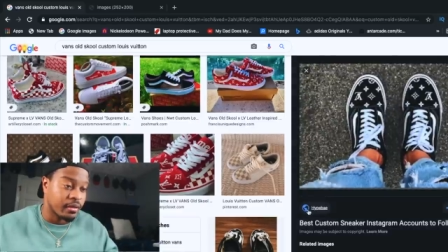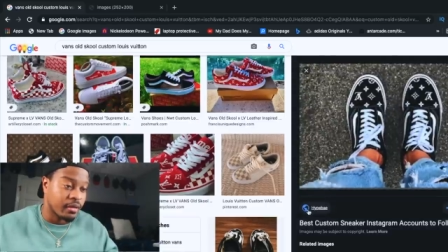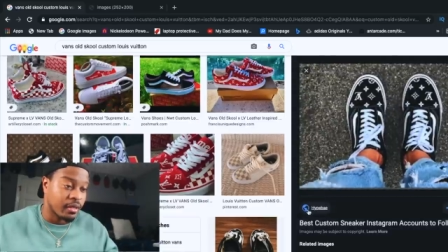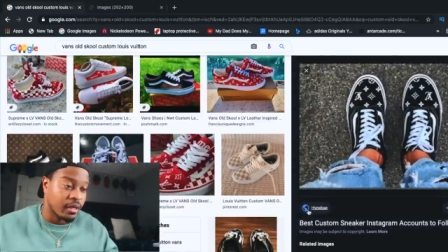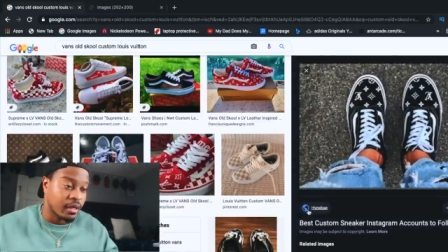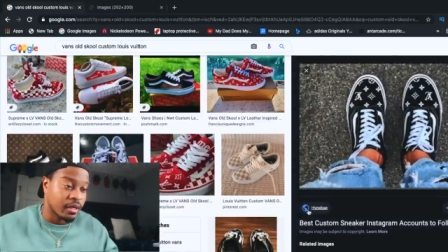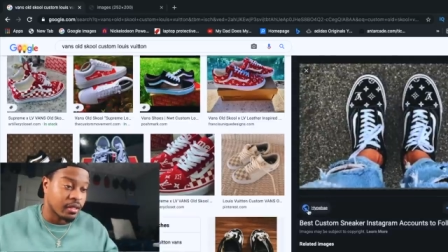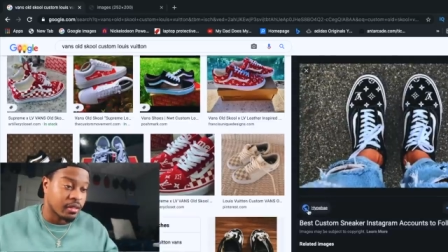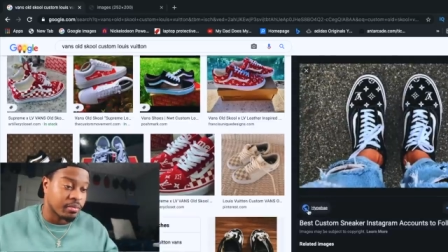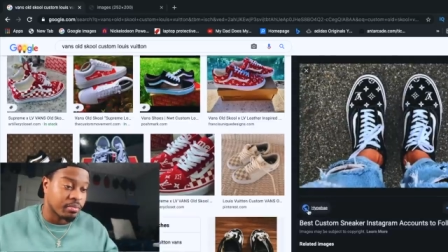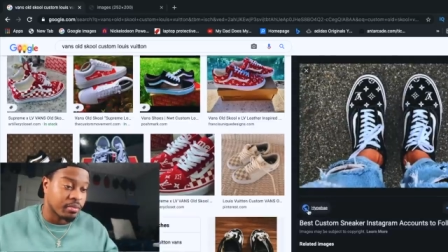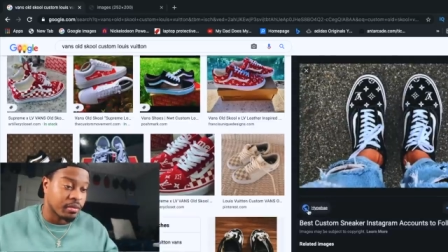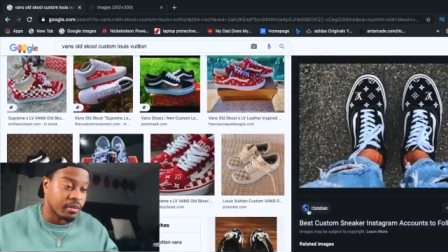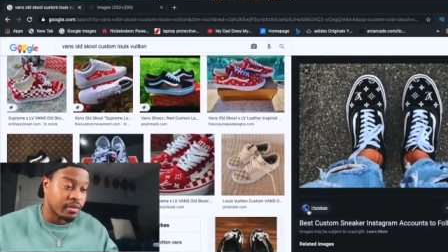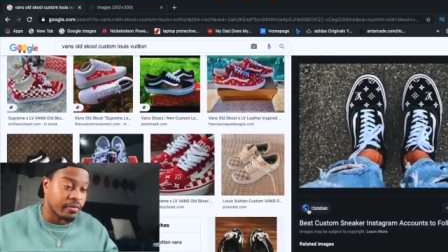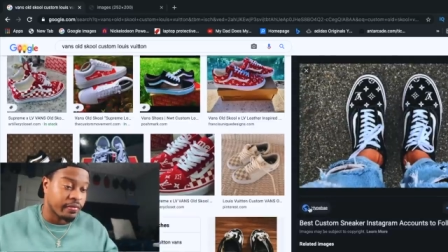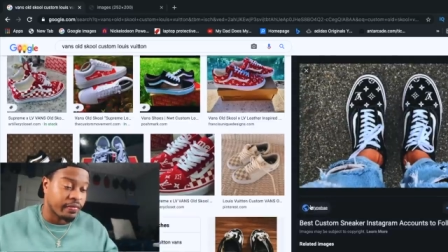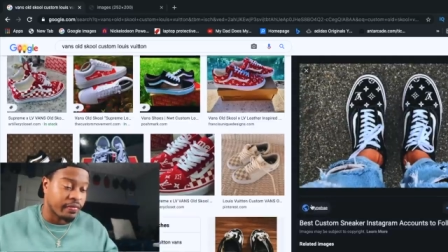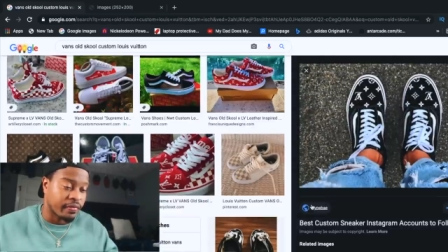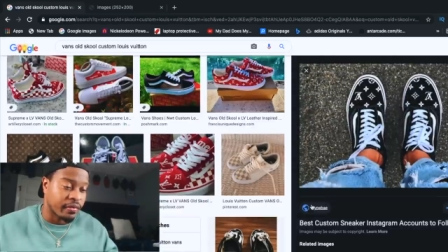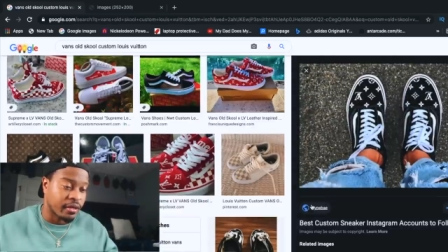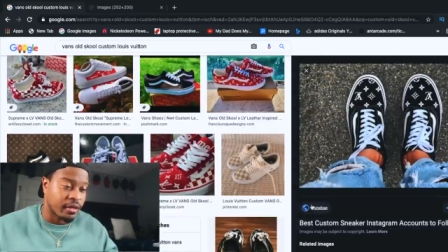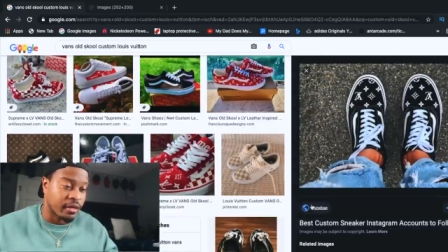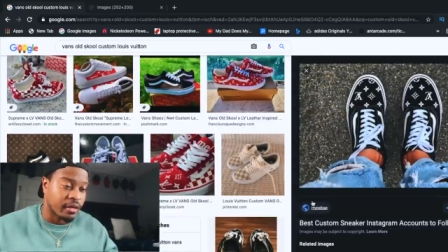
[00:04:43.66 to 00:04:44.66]
That's pretty
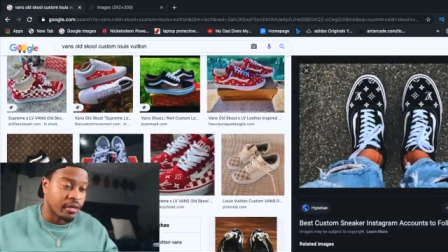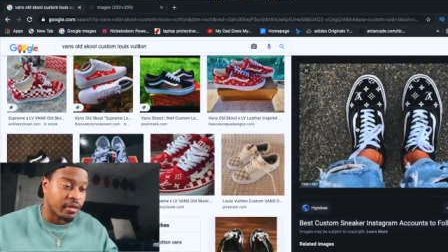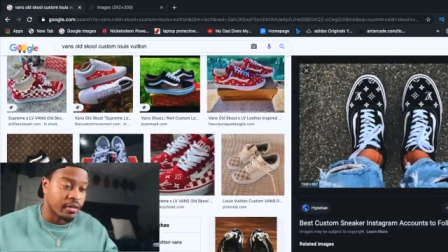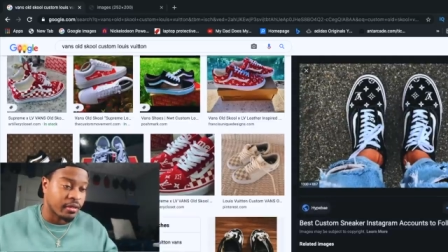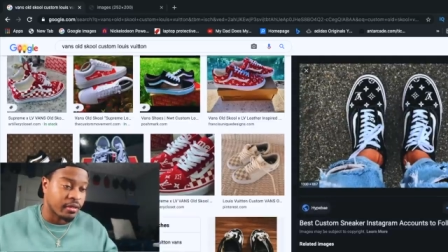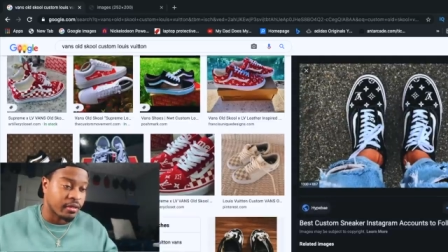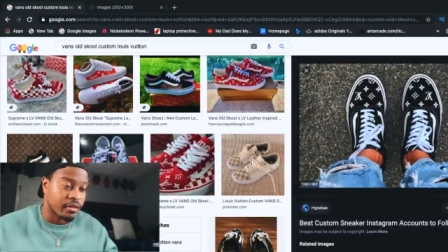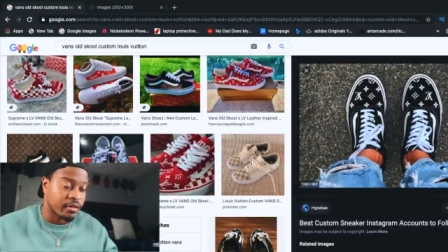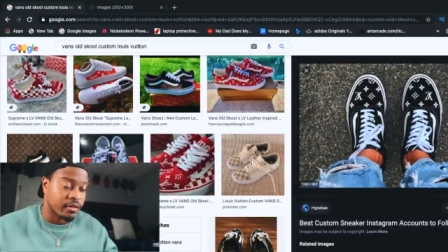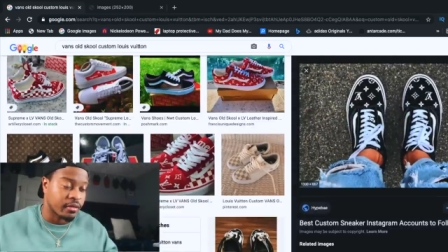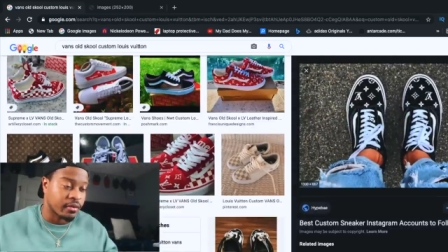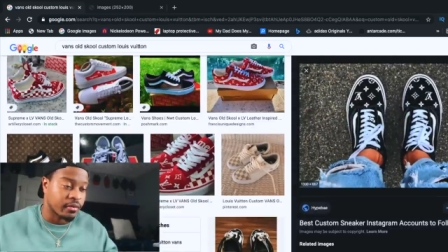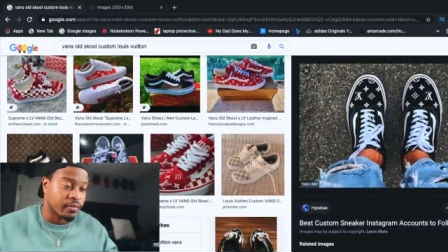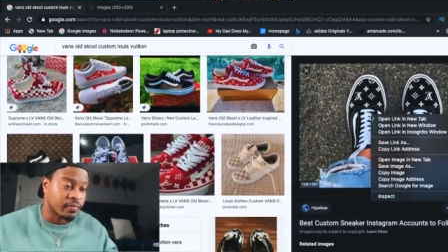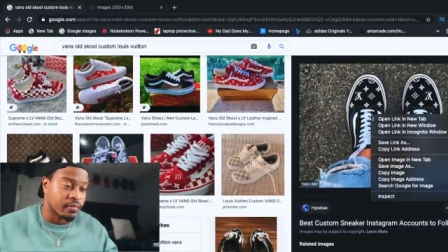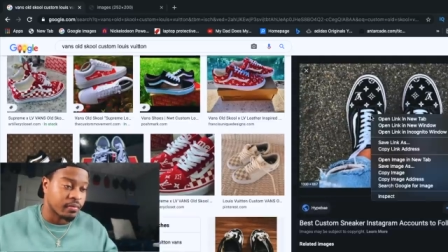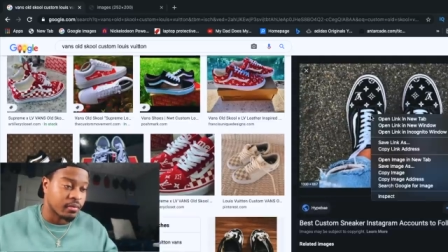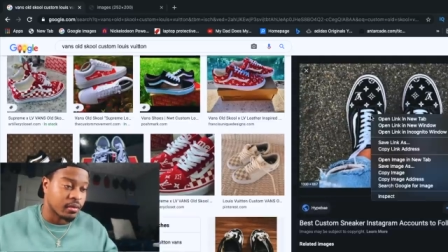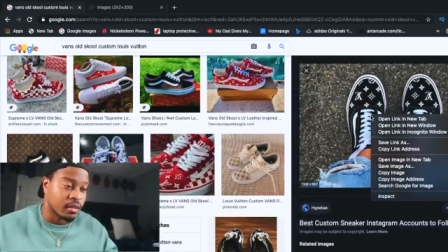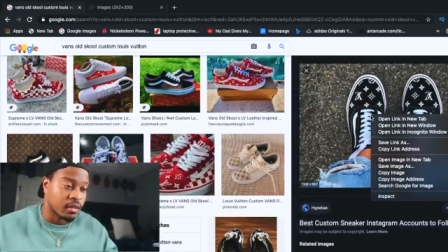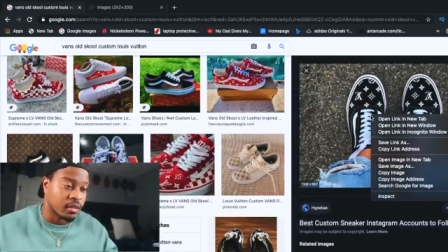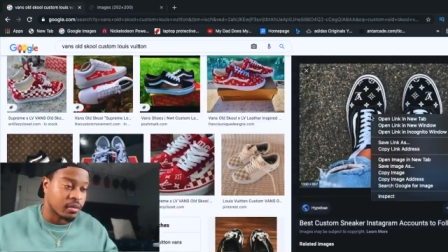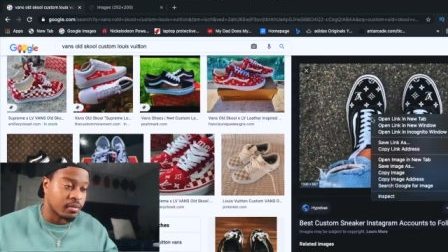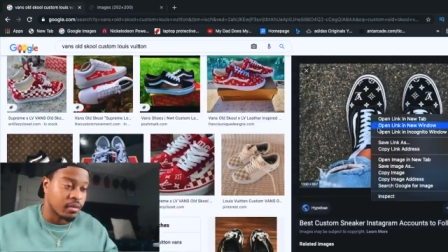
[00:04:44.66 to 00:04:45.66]
fire.
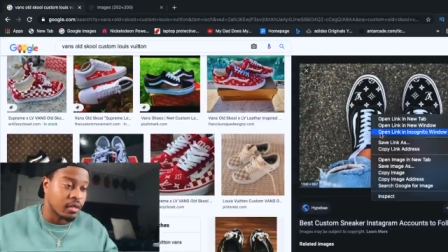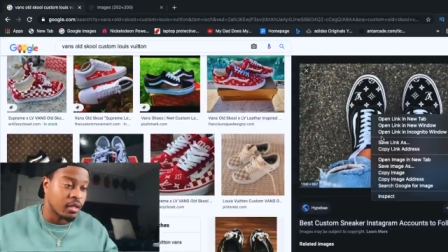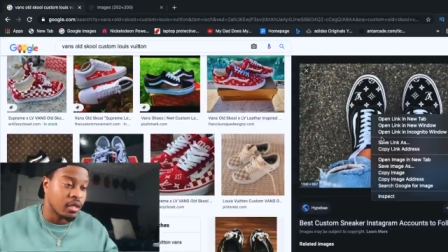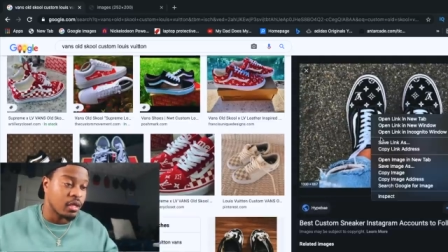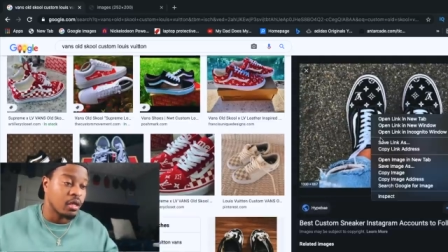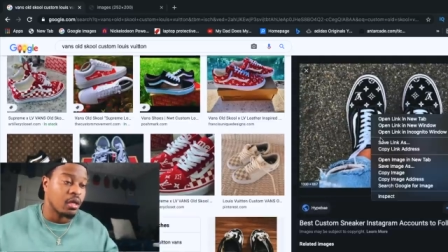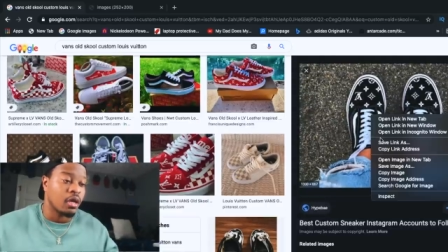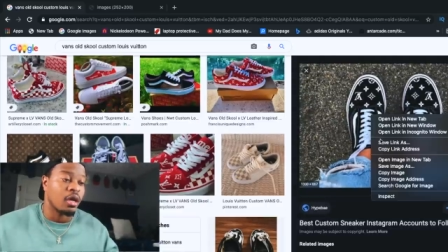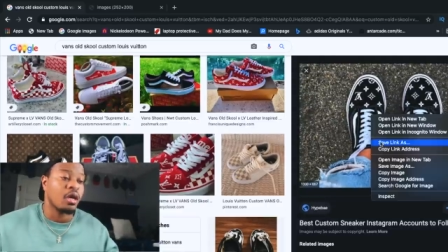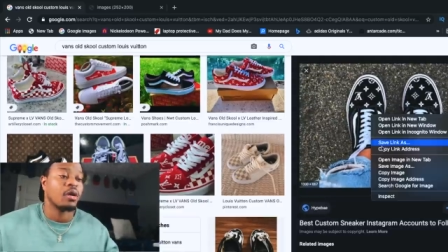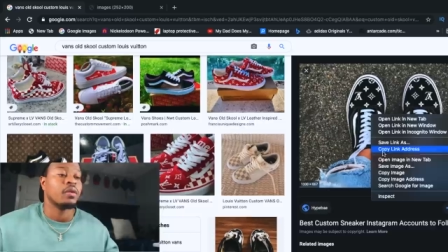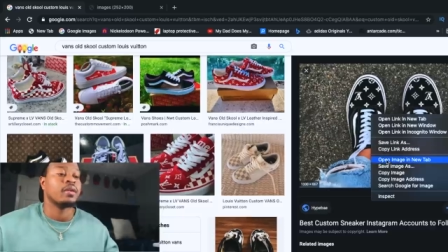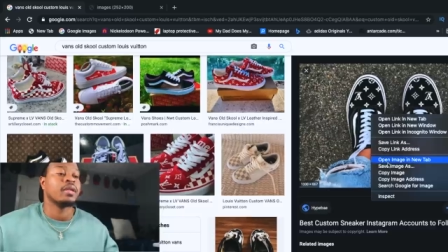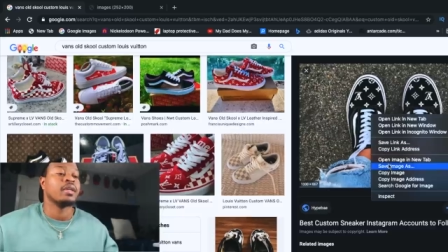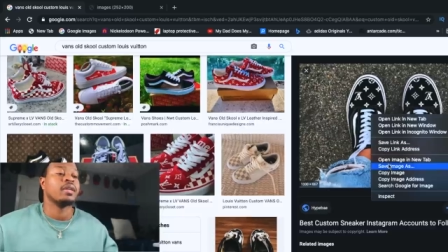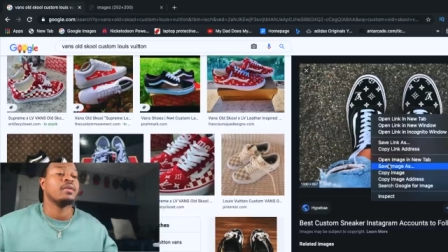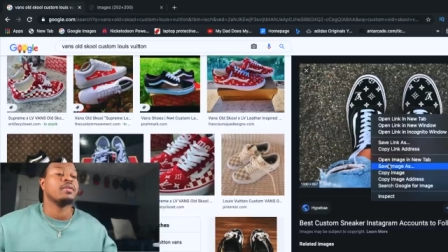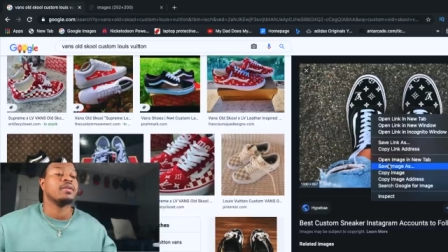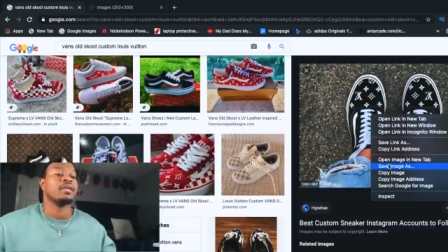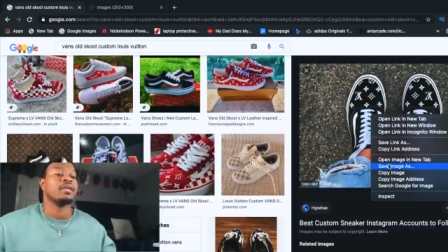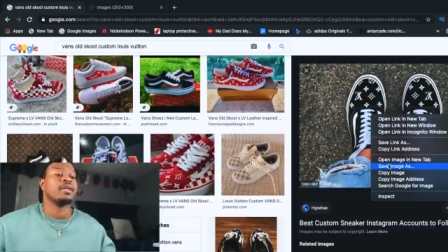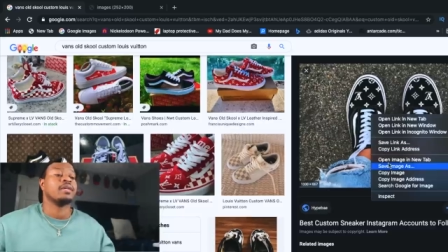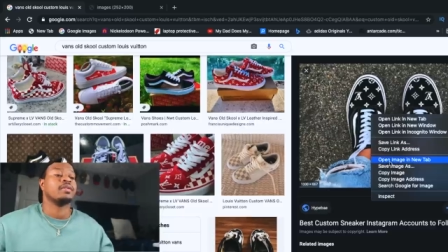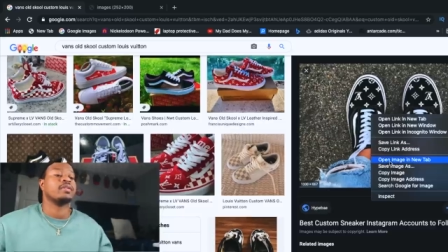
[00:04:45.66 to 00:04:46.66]
That's... Okay, okay,